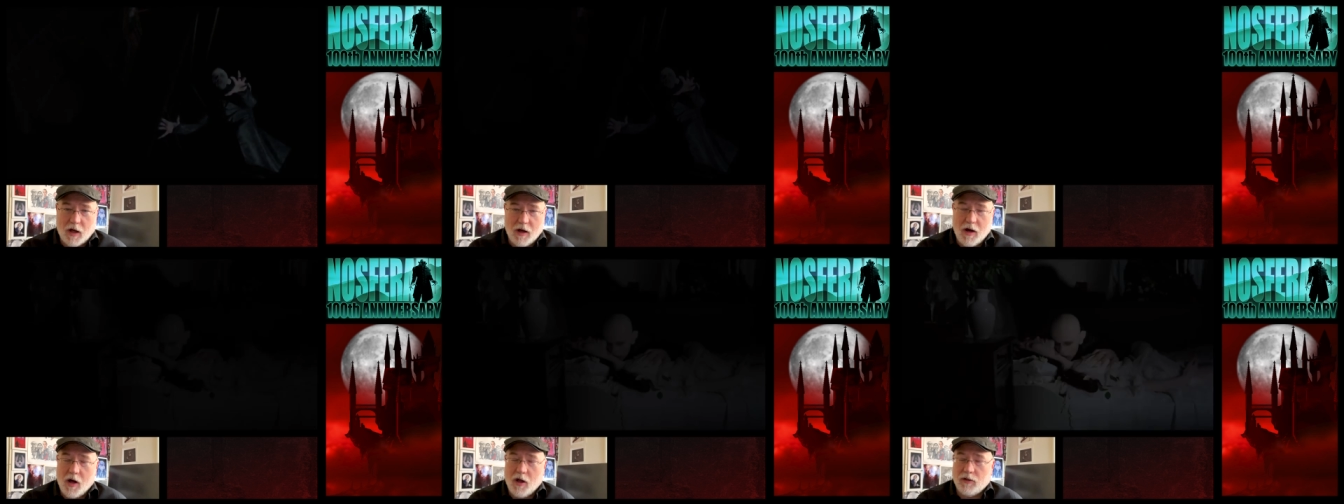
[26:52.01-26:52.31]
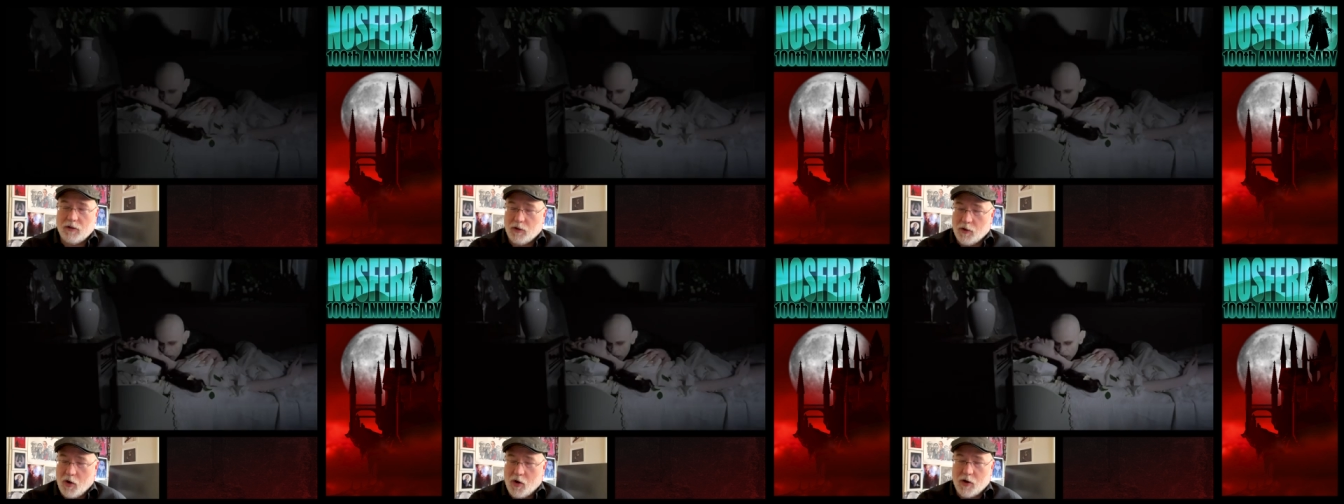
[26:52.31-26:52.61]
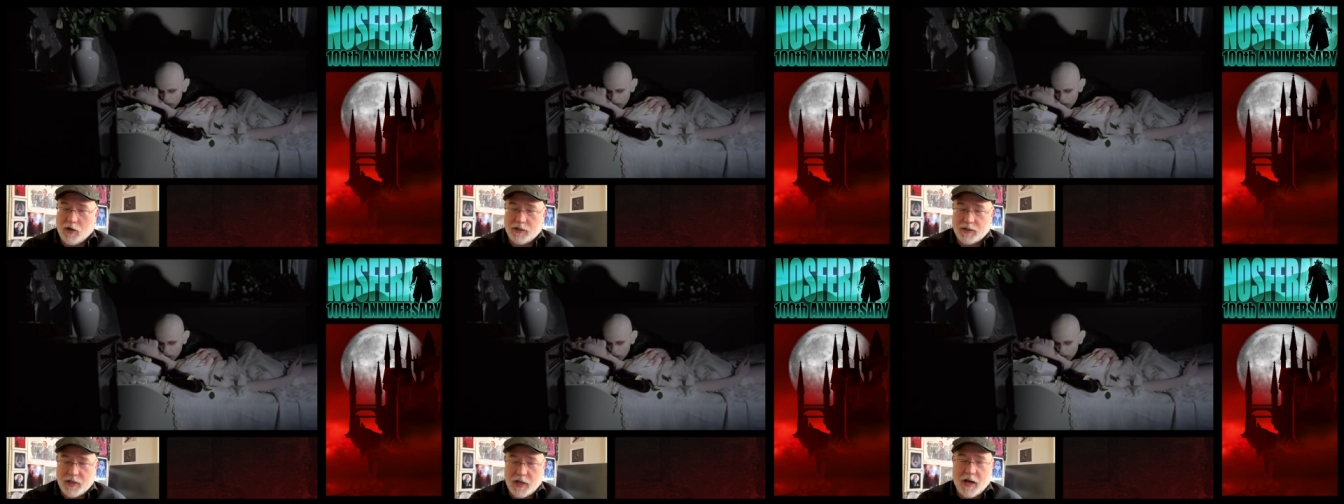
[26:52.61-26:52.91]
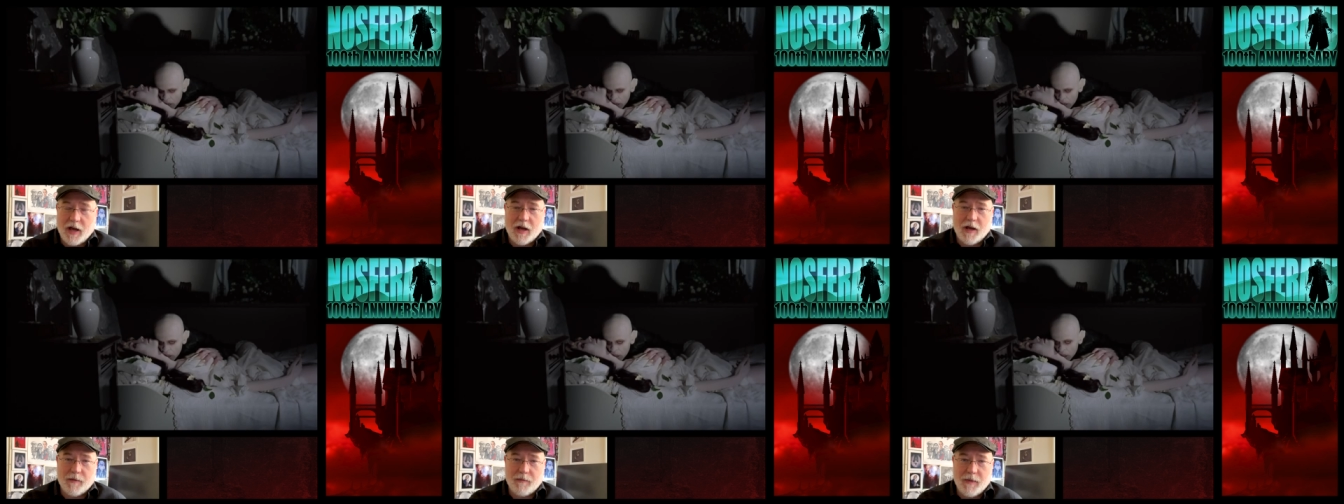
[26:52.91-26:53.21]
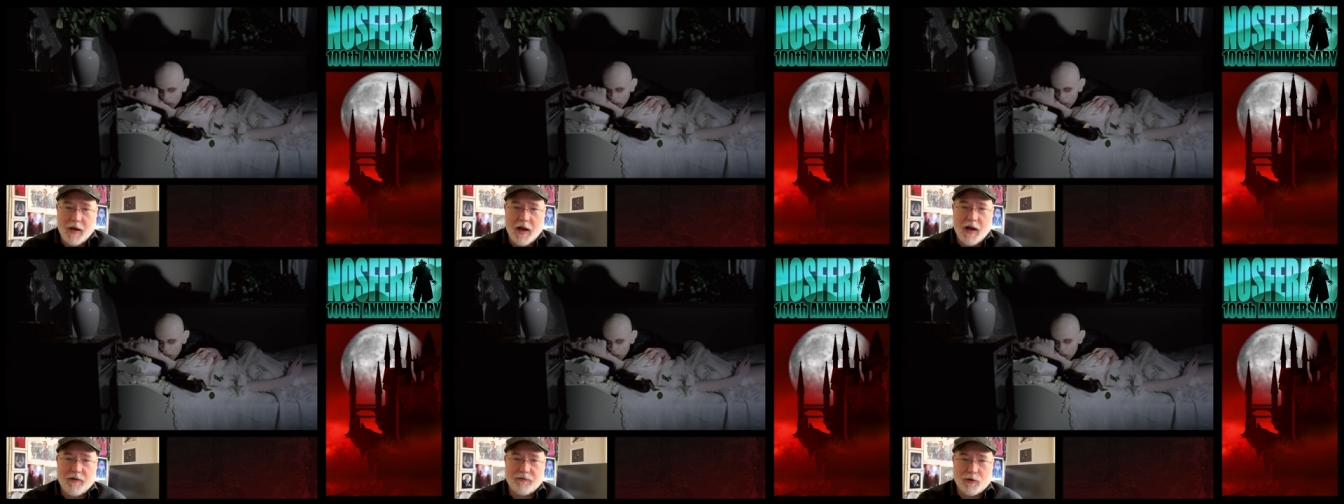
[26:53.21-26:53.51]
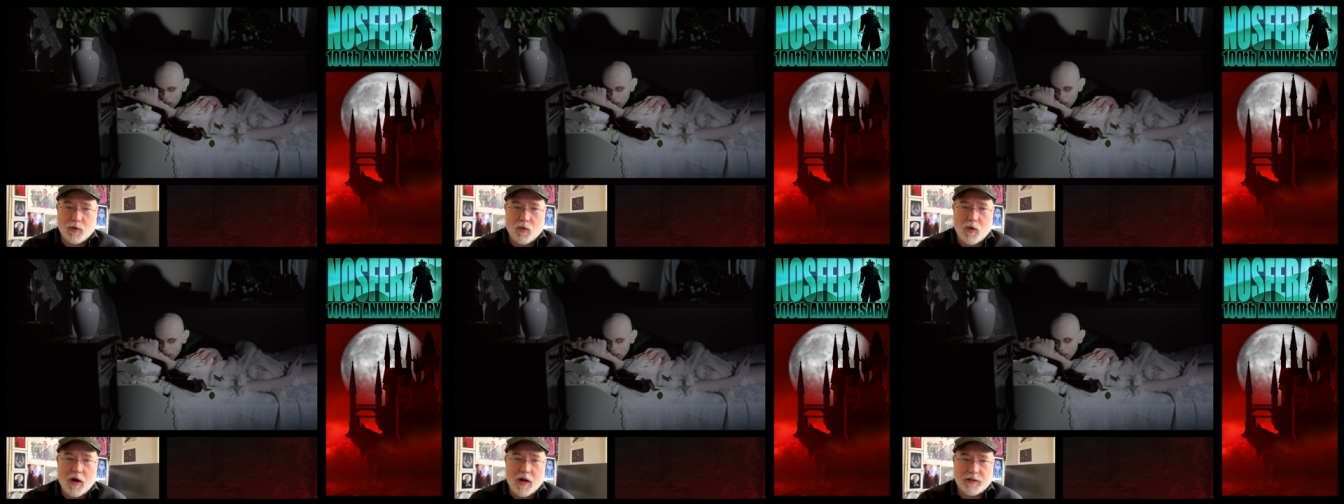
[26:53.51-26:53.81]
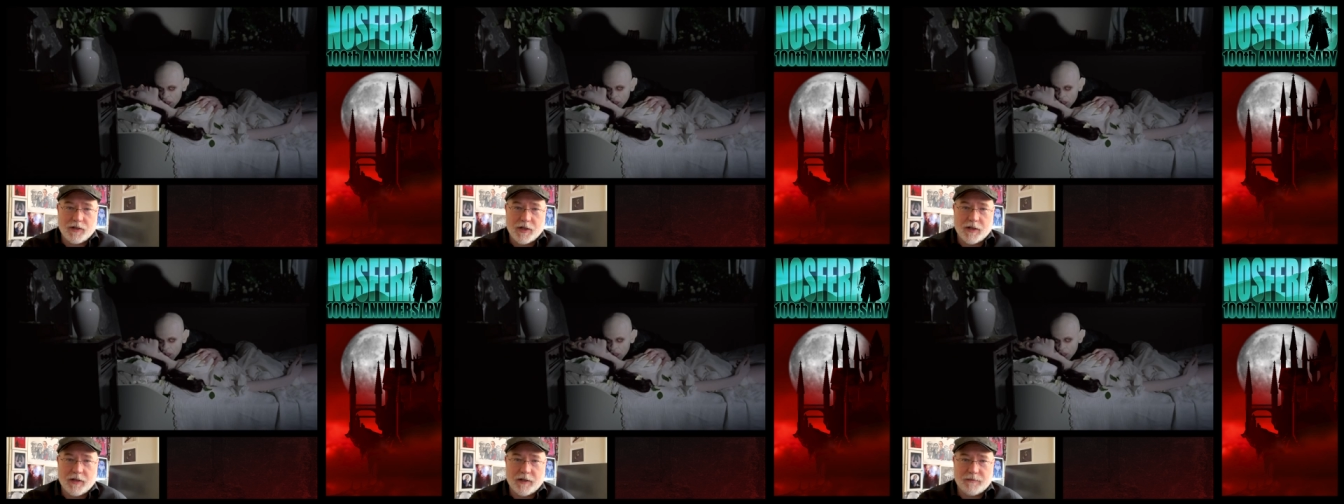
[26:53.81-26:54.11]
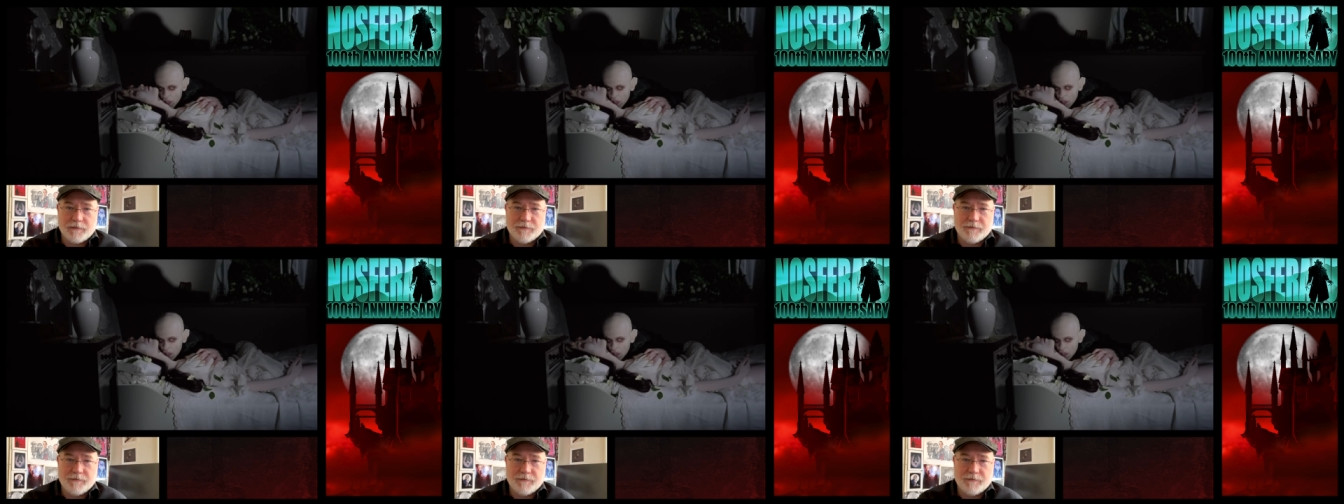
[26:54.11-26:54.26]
a long time after watching it.